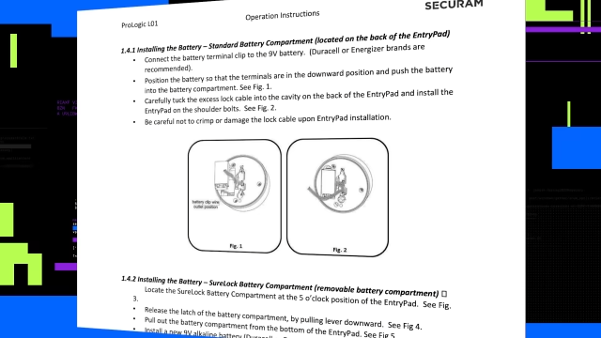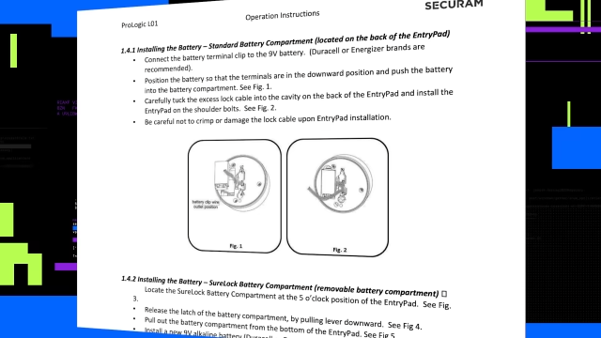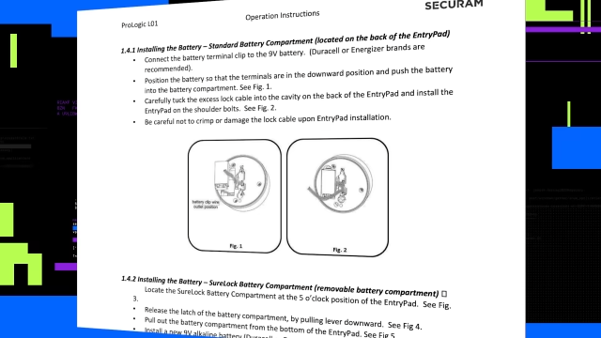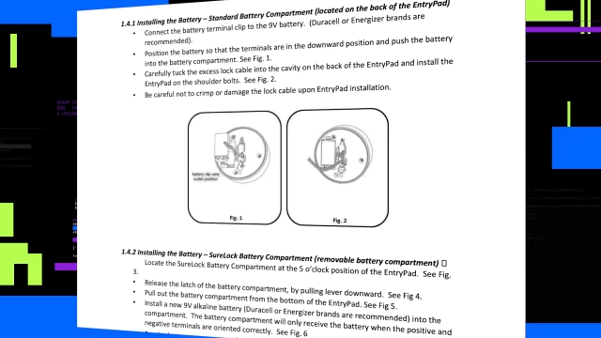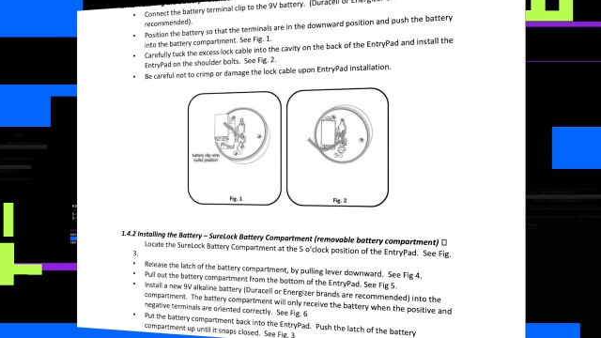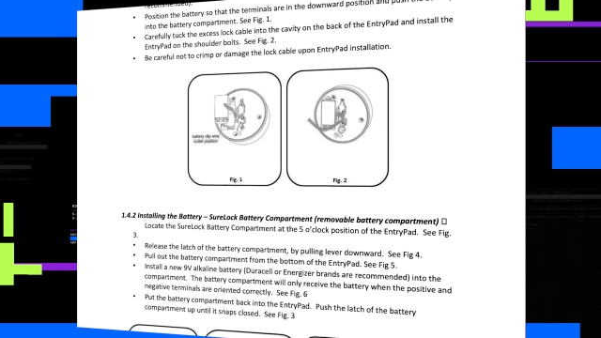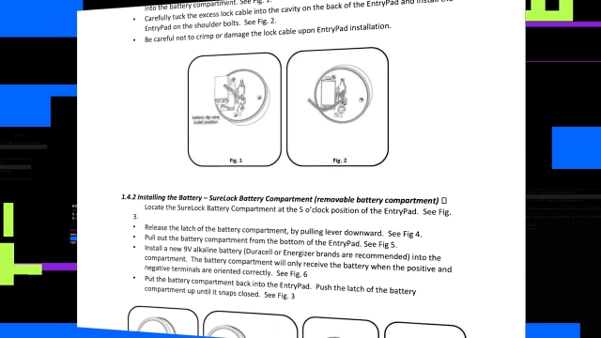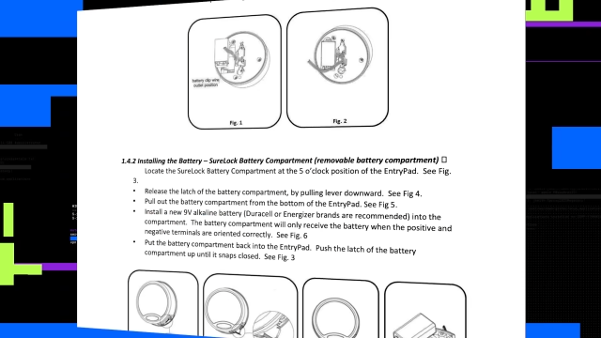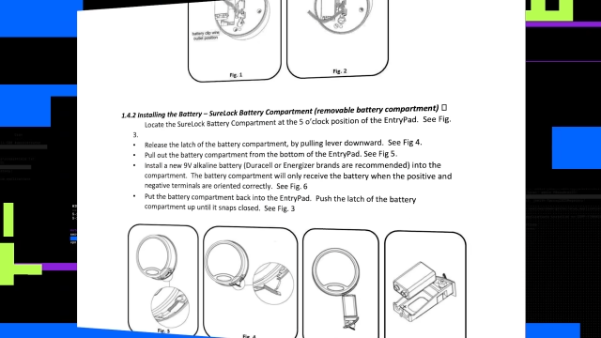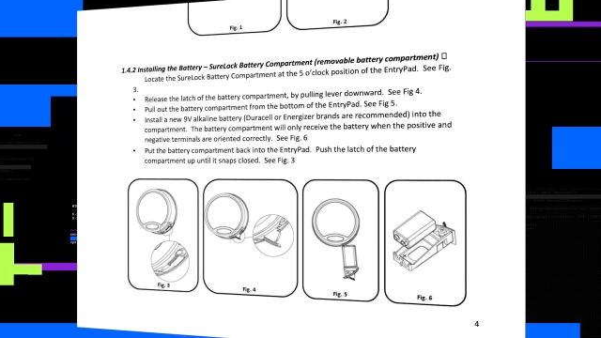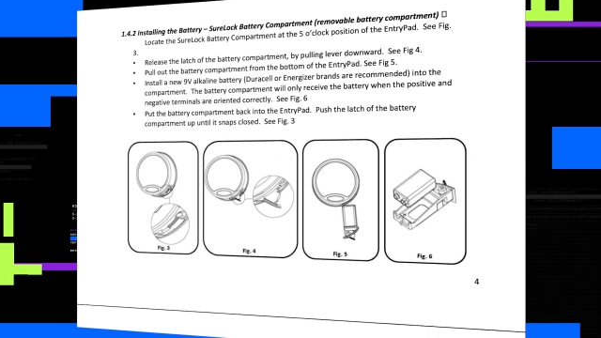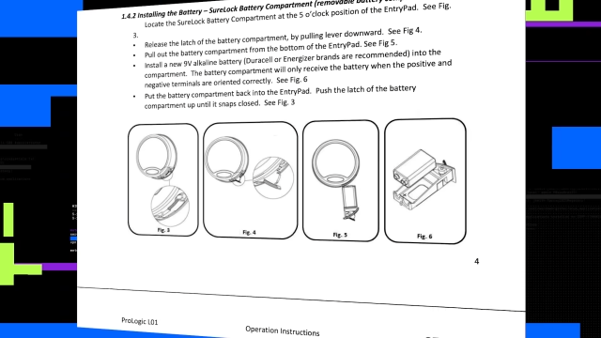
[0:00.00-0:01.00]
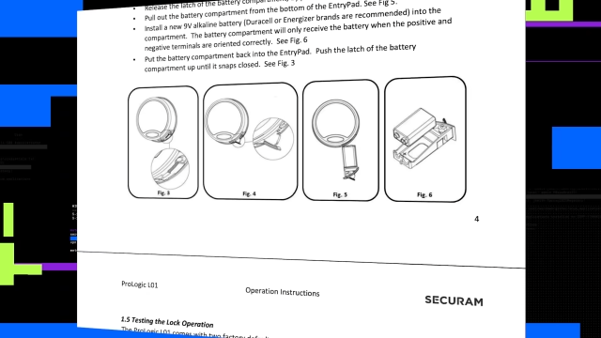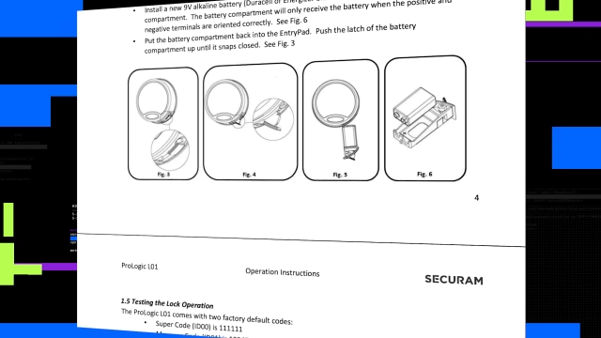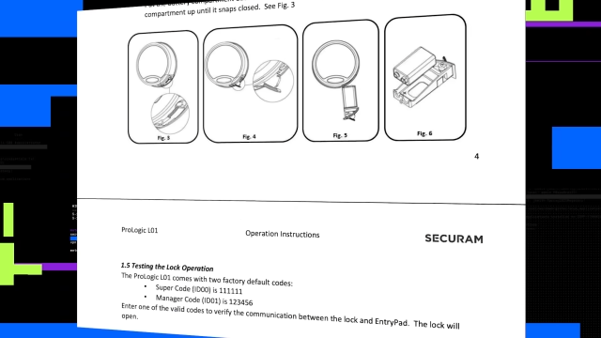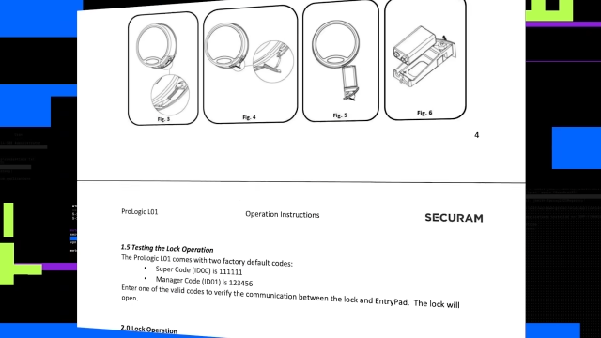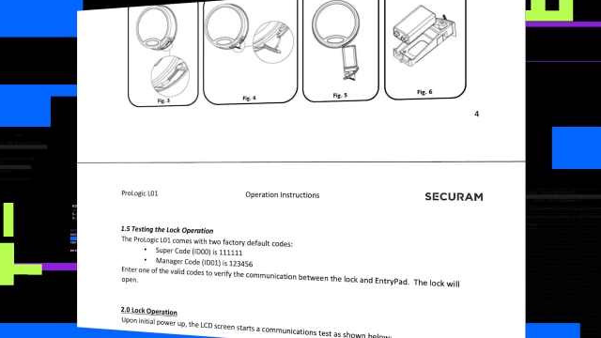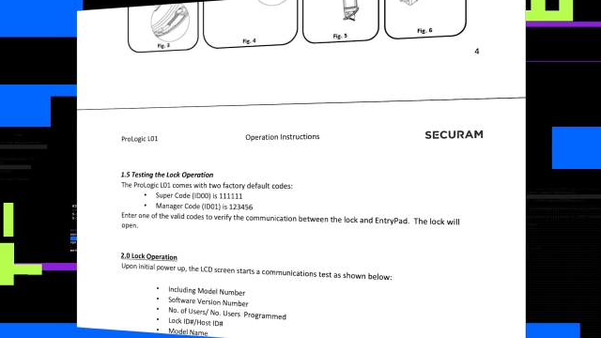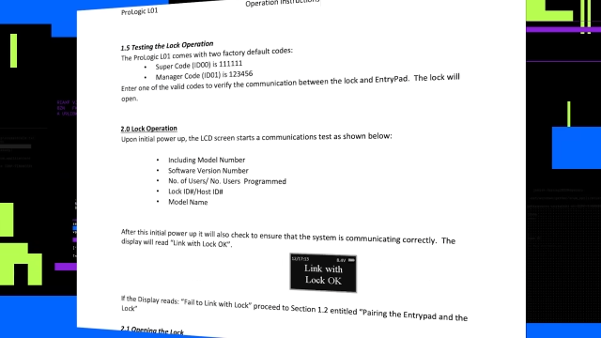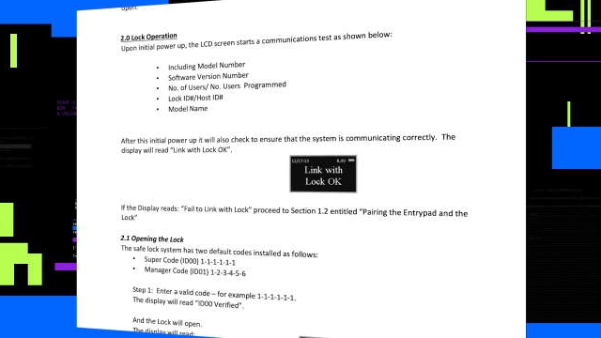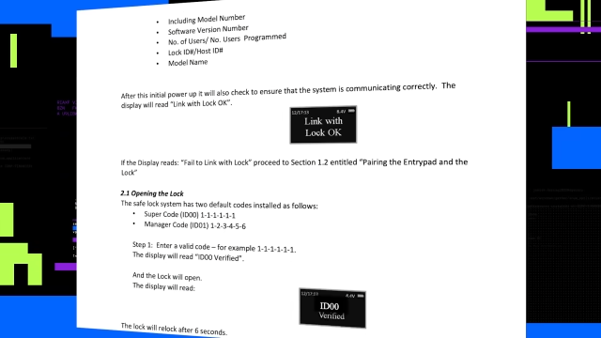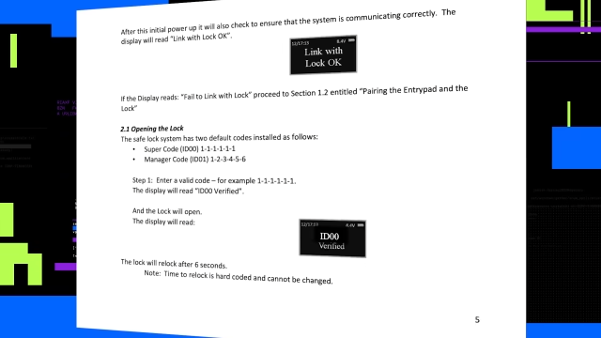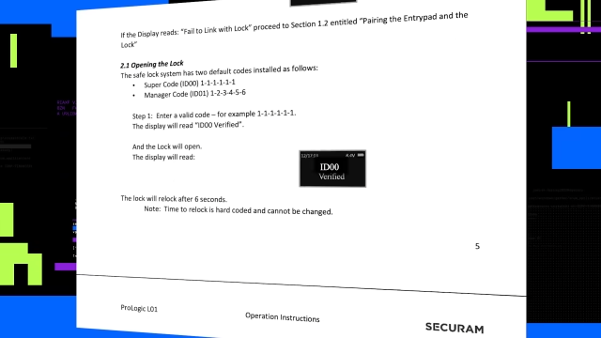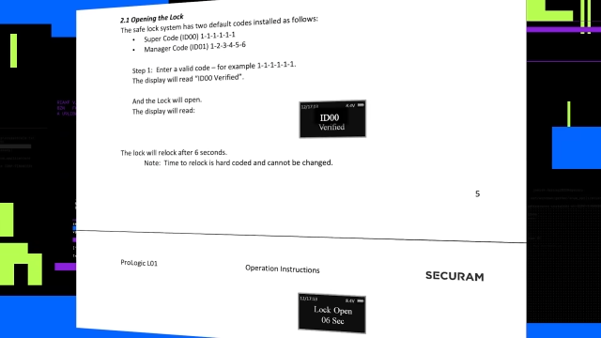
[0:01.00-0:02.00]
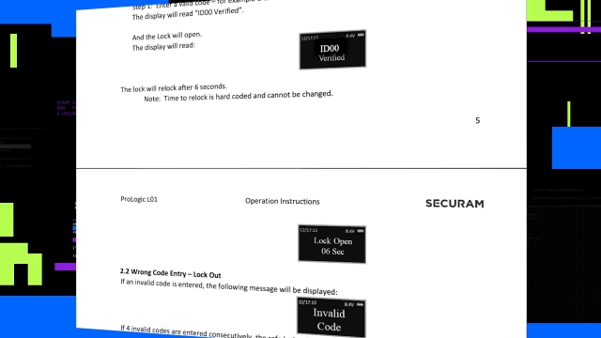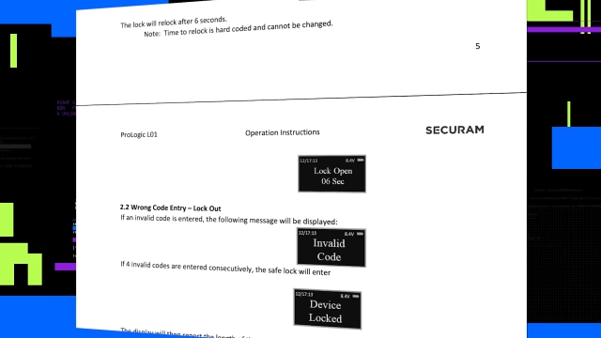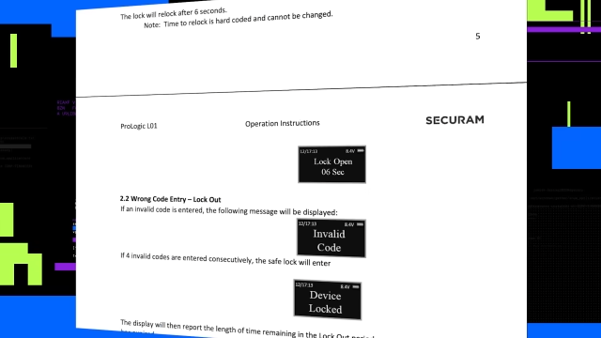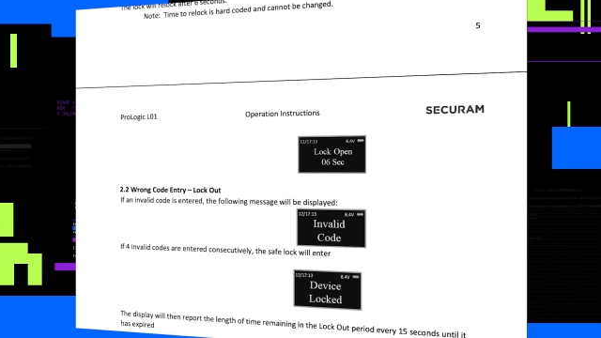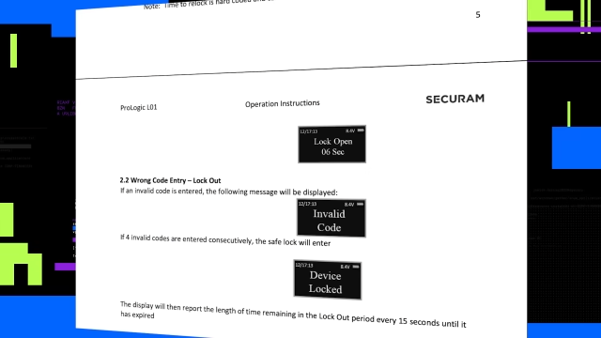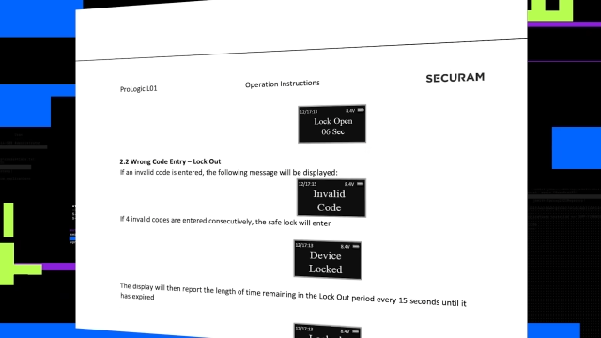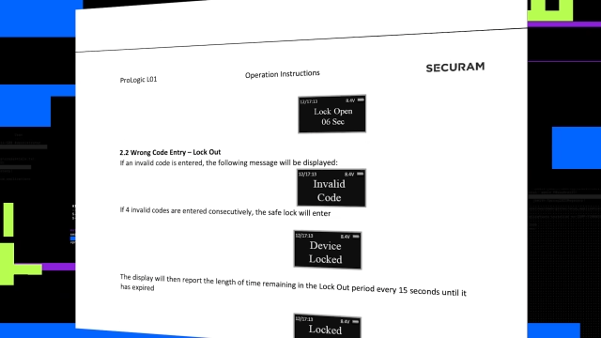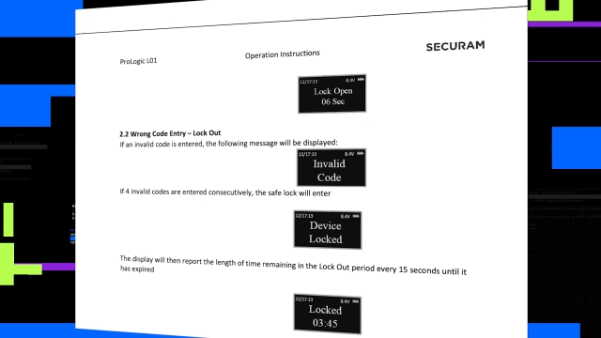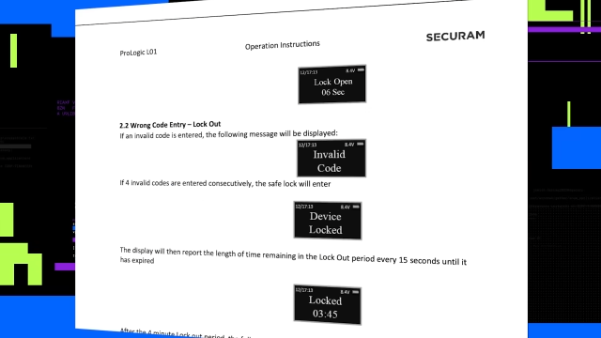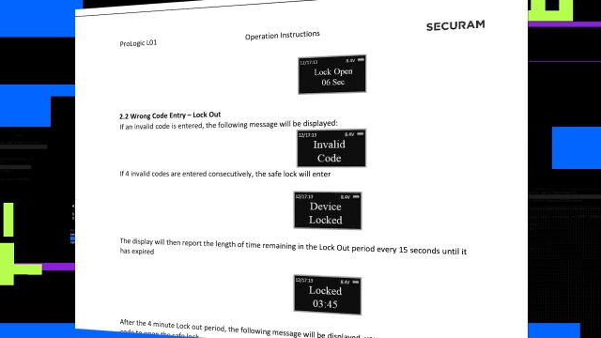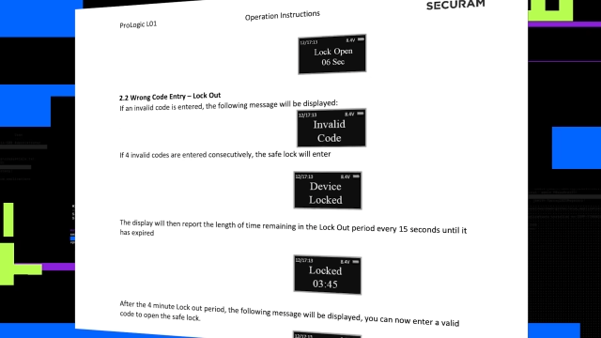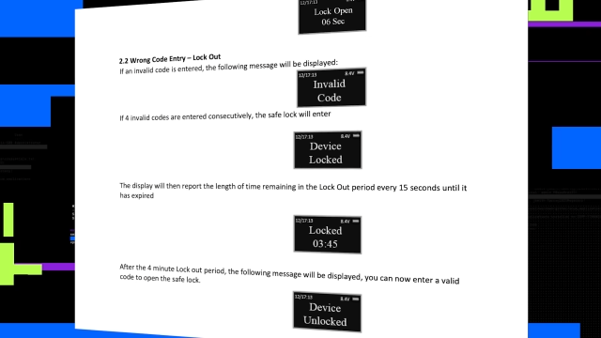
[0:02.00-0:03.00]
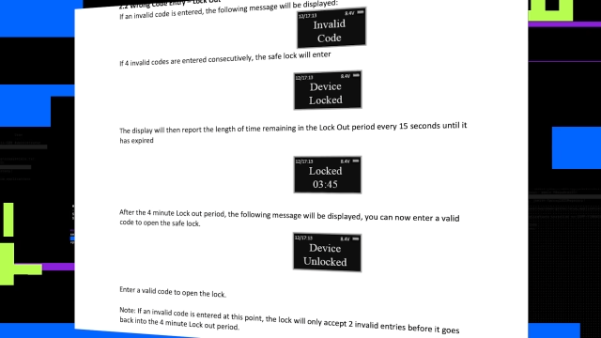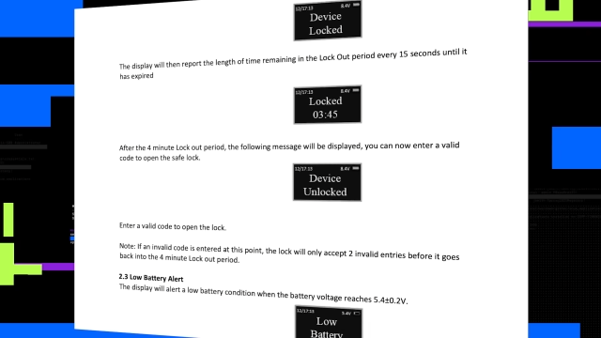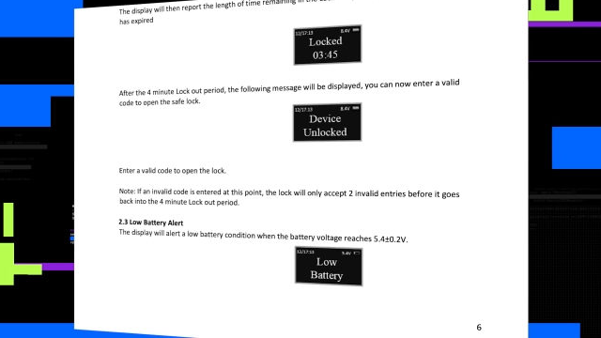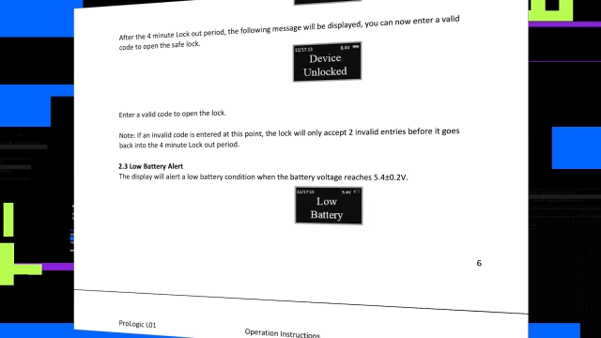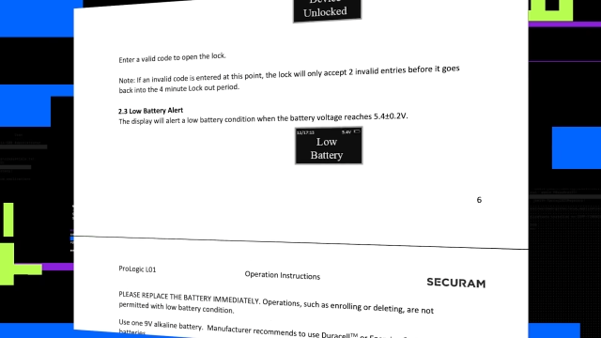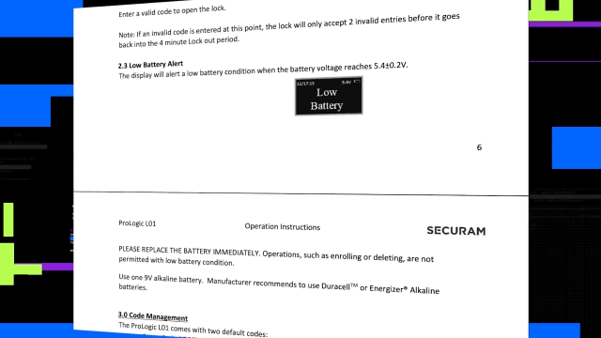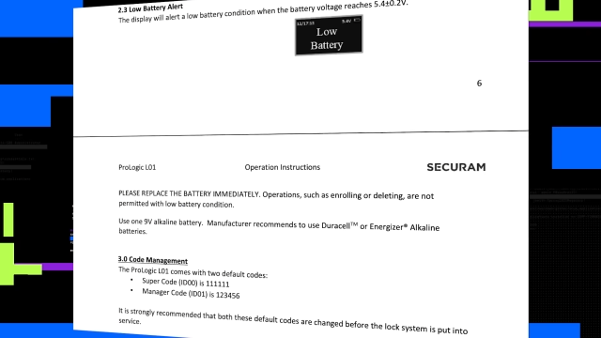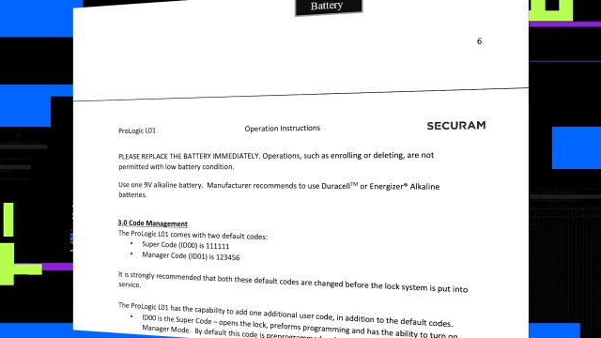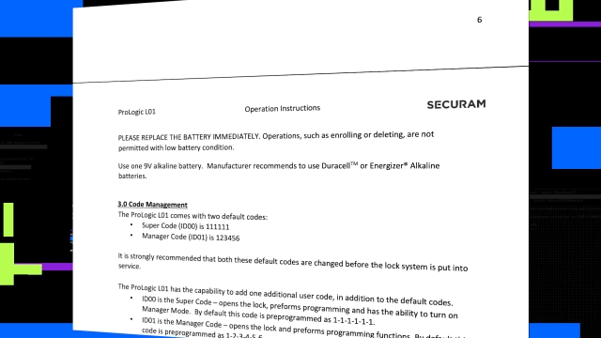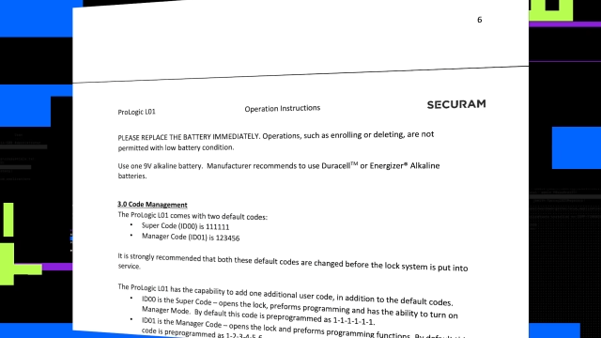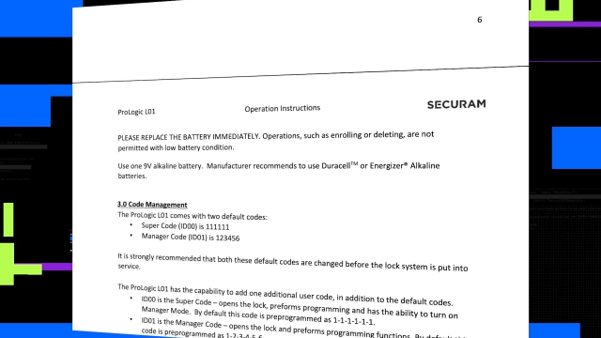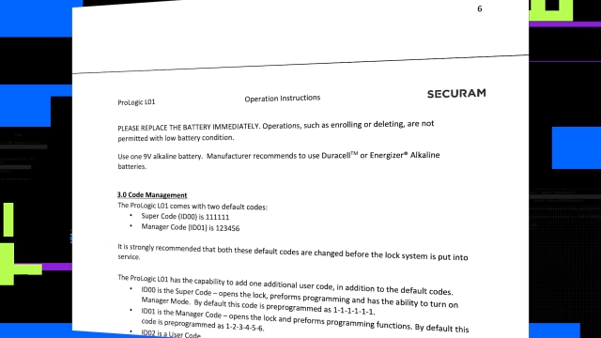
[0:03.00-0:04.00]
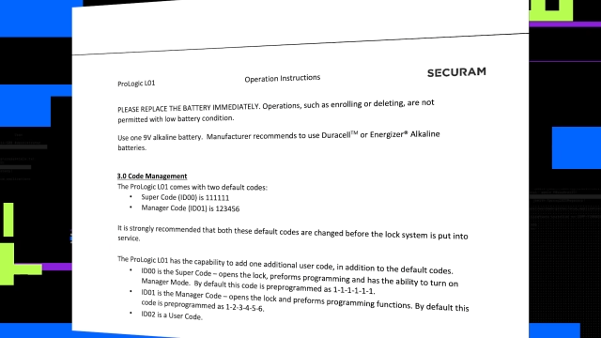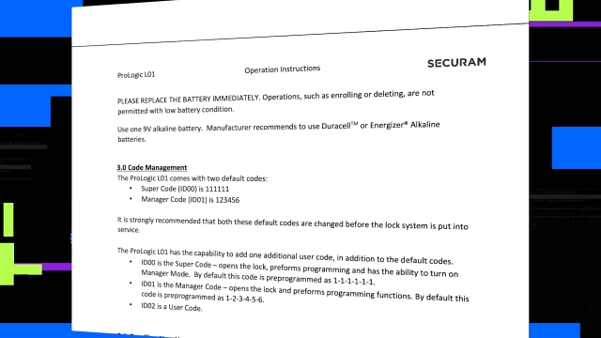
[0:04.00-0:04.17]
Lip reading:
(no speaker visible)